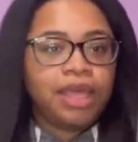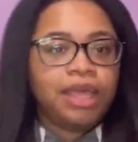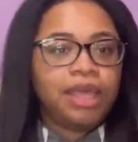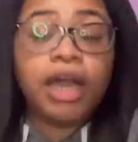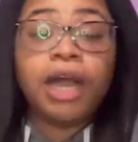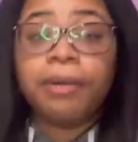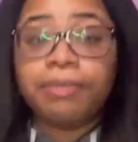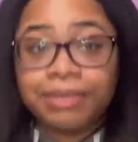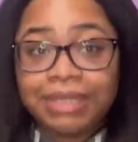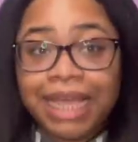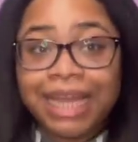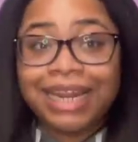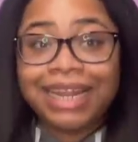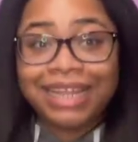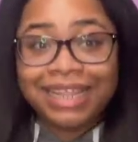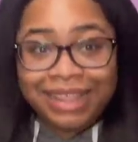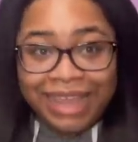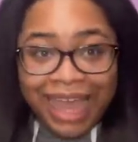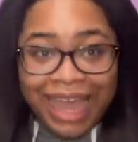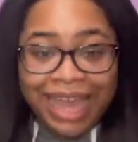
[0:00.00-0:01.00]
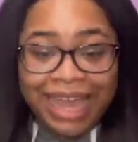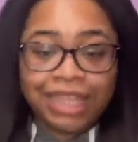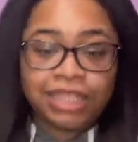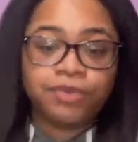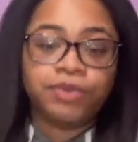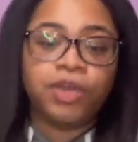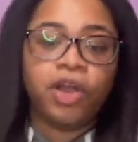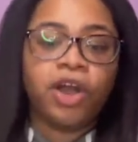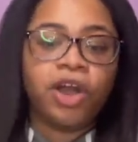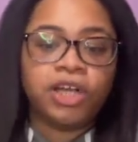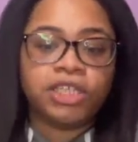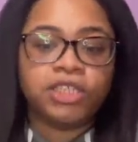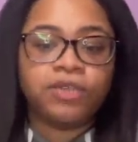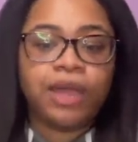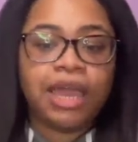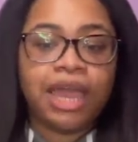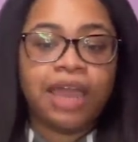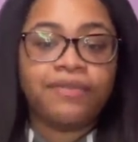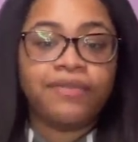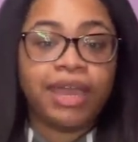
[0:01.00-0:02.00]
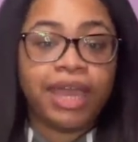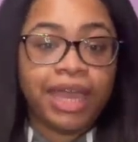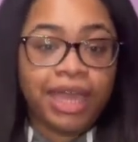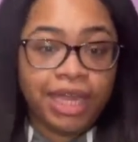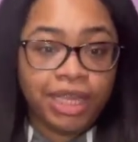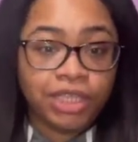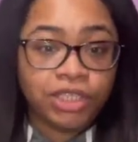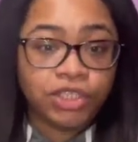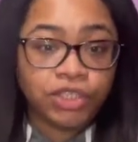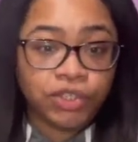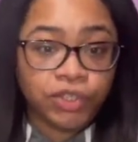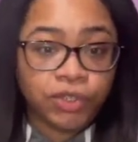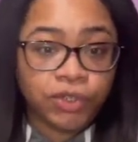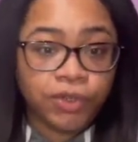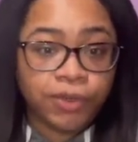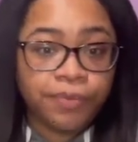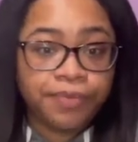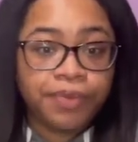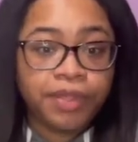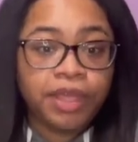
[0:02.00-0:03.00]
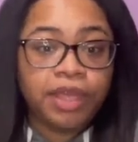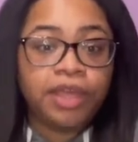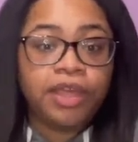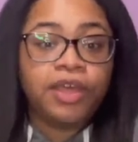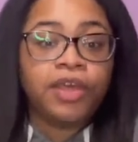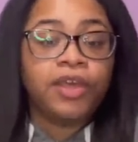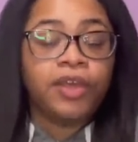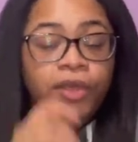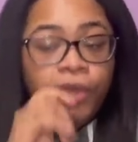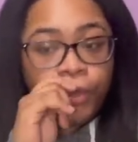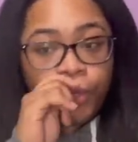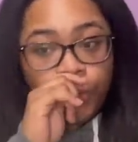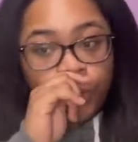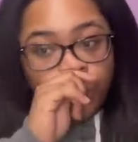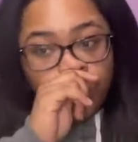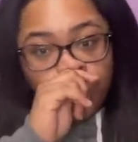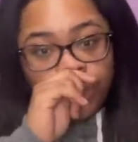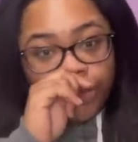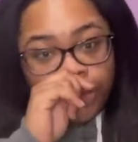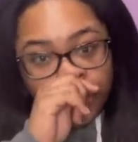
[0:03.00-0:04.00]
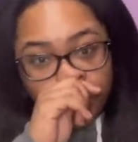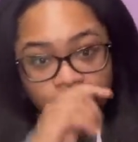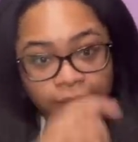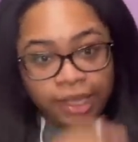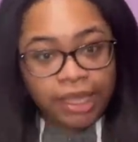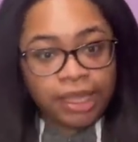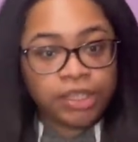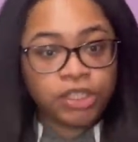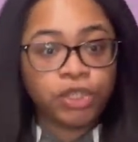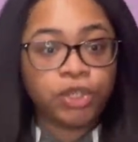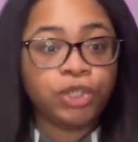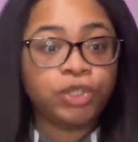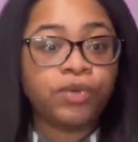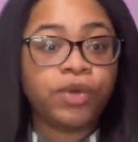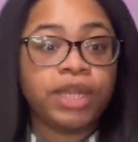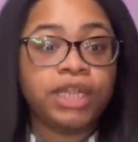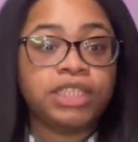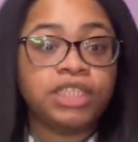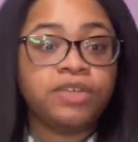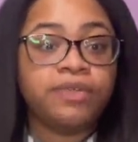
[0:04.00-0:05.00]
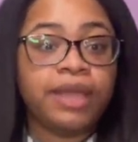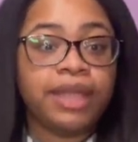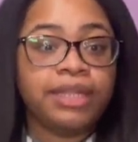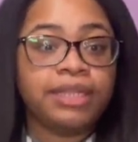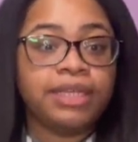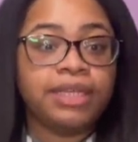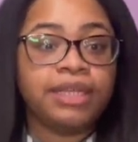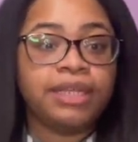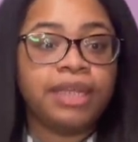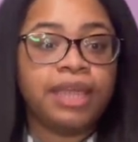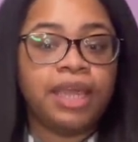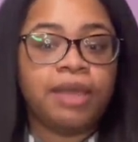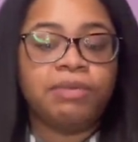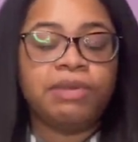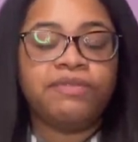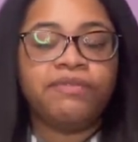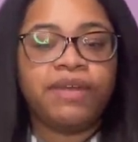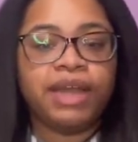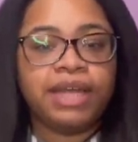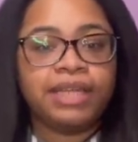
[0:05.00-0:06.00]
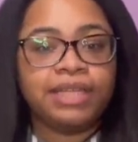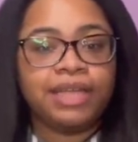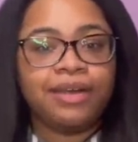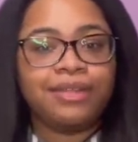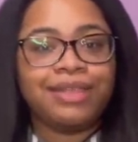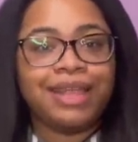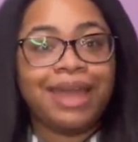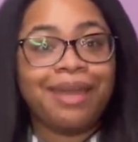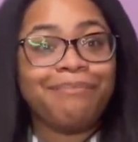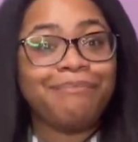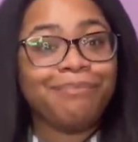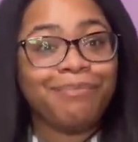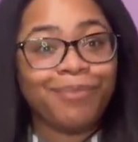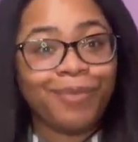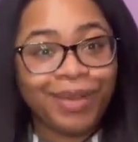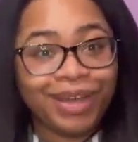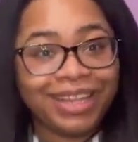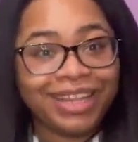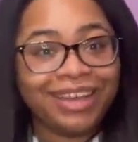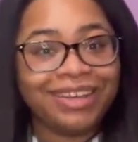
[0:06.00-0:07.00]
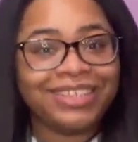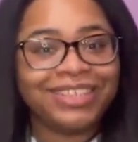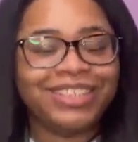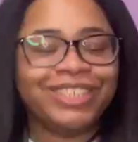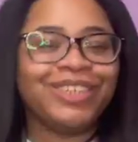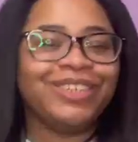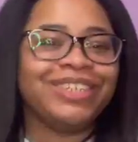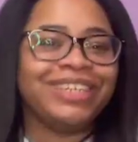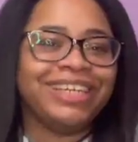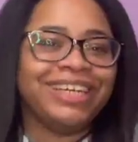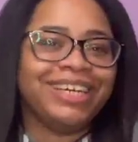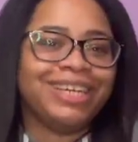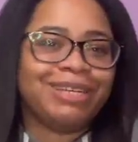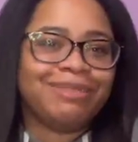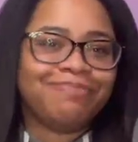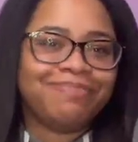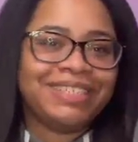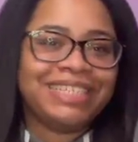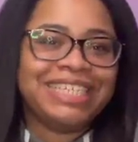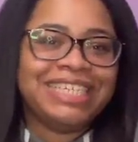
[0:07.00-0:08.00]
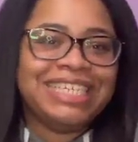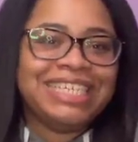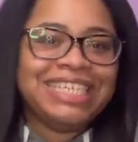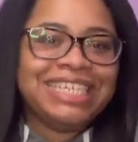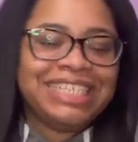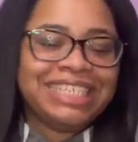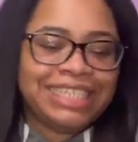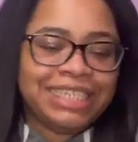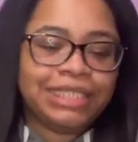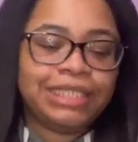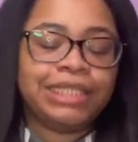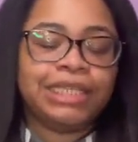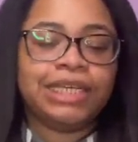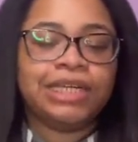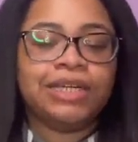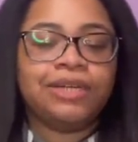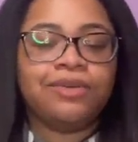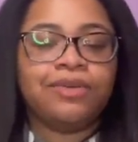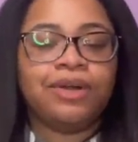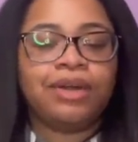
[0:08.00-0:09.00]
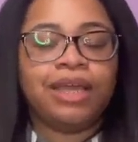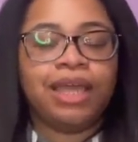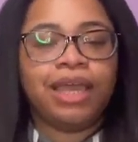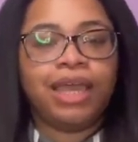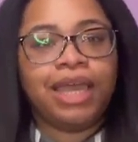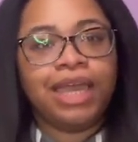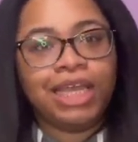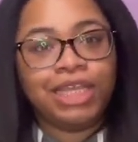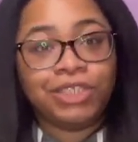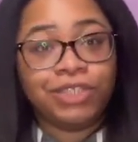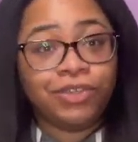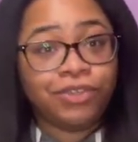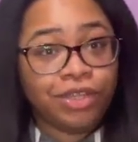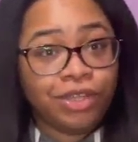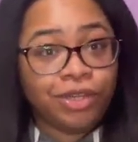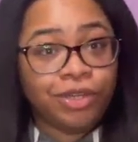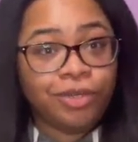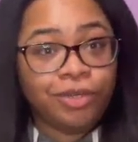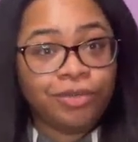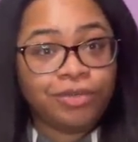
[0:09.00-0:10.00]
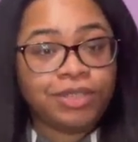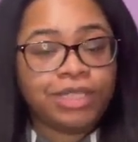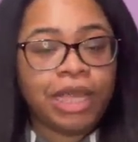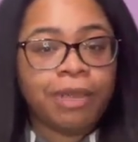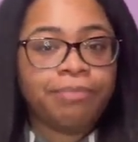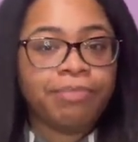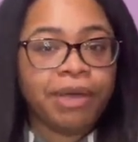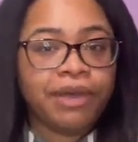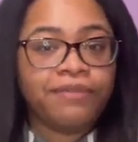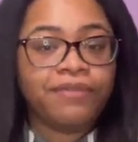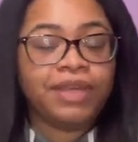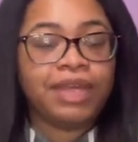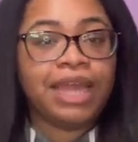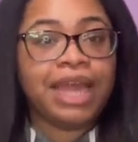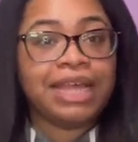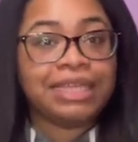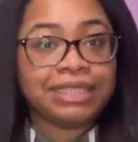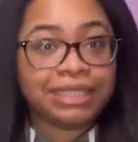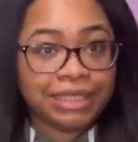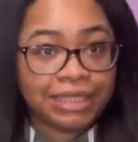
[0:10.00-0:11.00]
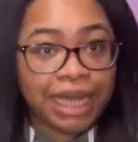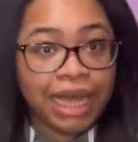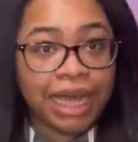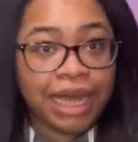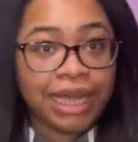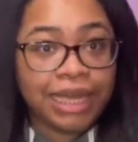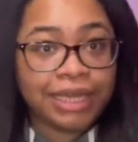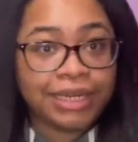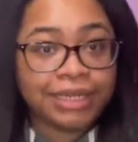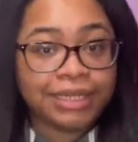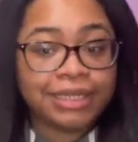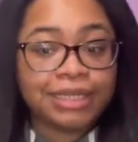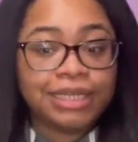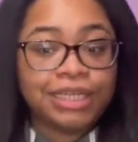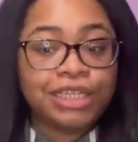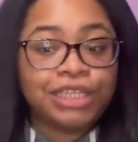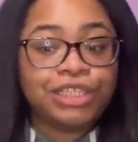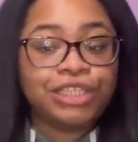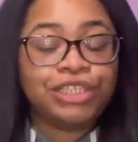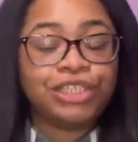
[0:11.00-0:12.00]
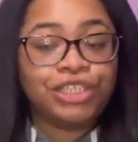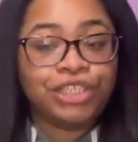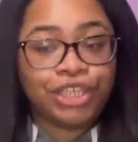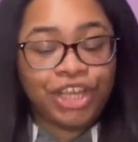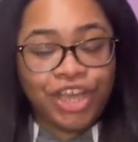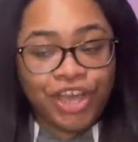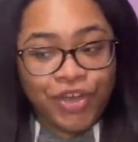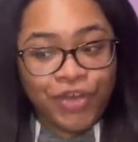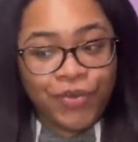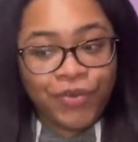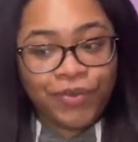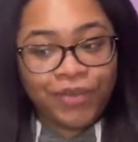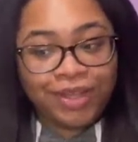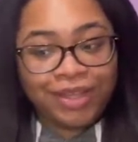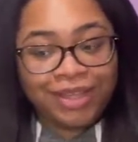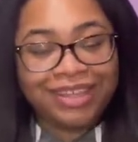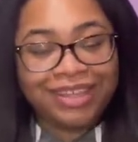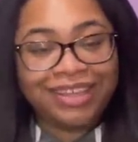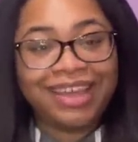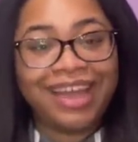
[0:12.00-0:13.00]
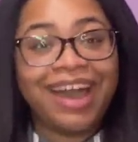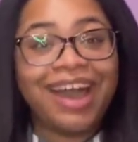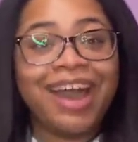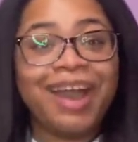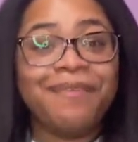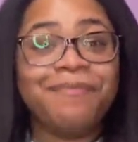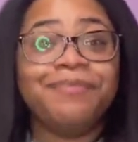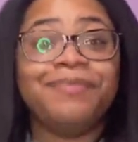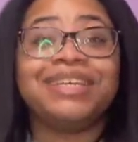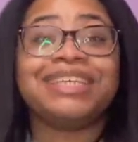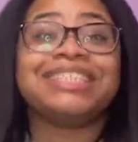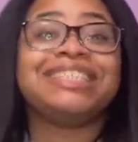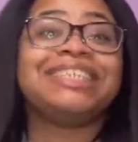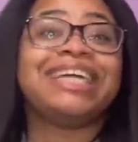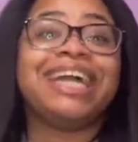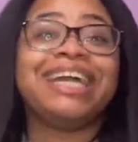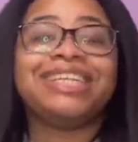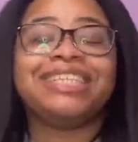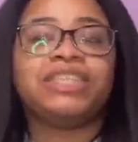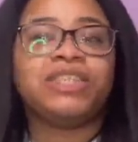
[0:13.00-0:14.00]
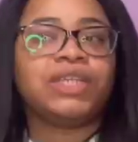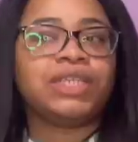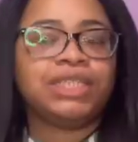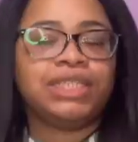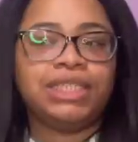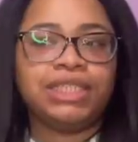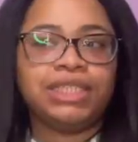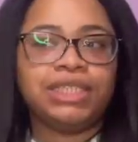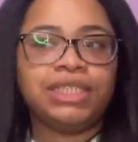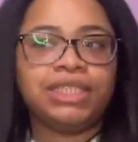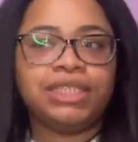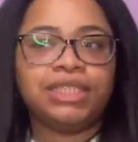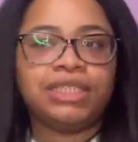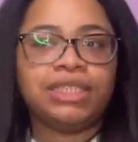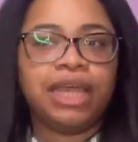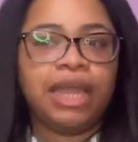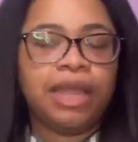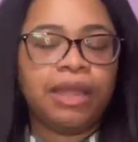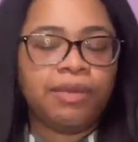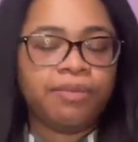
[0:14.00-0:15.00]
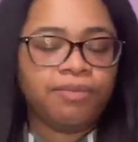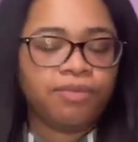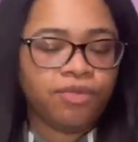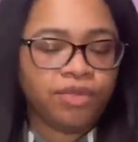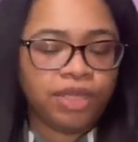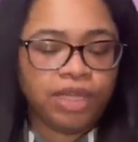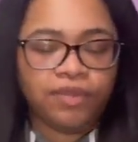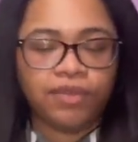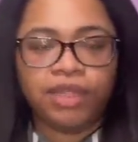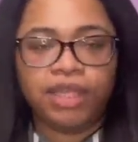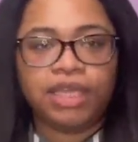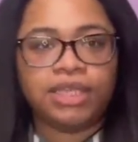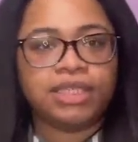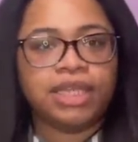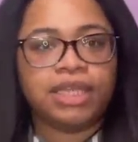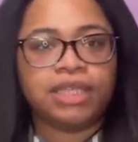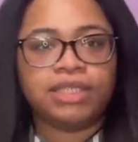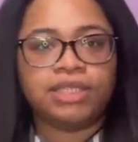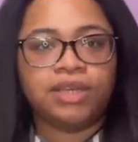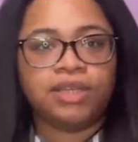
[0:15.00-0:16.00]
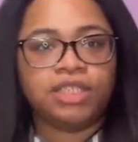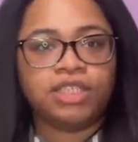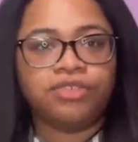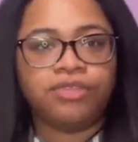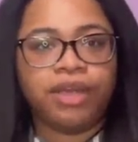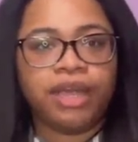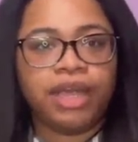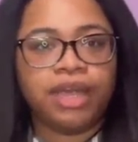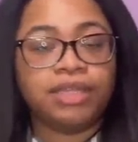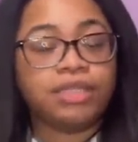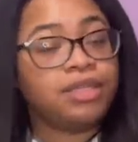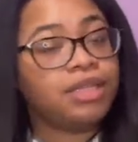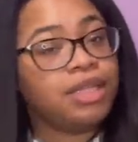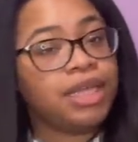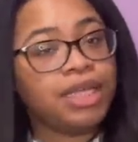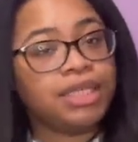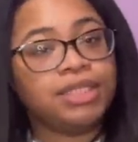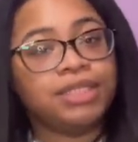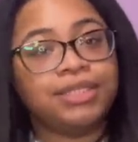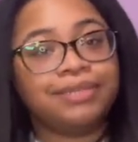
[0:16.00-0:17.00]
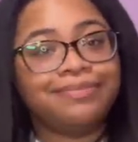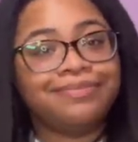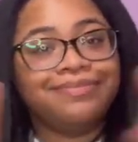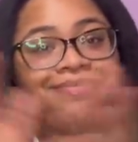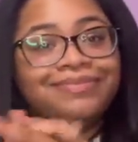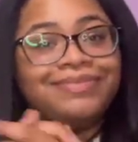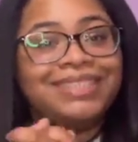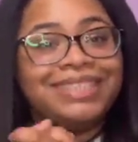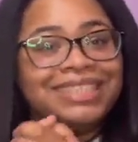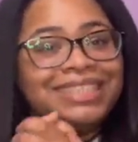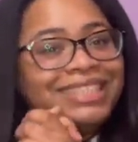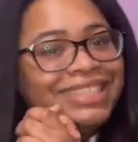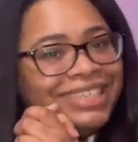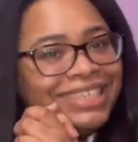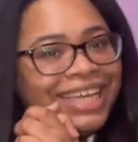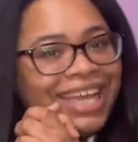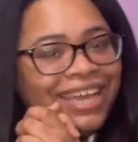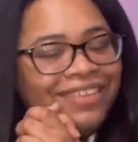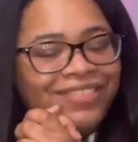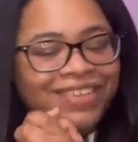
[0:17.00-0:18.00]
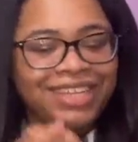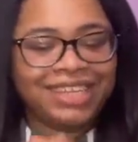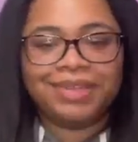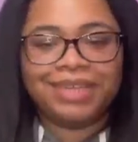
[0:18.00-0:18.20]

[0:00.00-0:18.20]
Updating that, we also have Angel, who 222 ended, and we find out that Willow showed up to tell Angel the news that Buffy has died. So I'm excited to start the season. I'm really, really excited to start this ride. So let's dive in.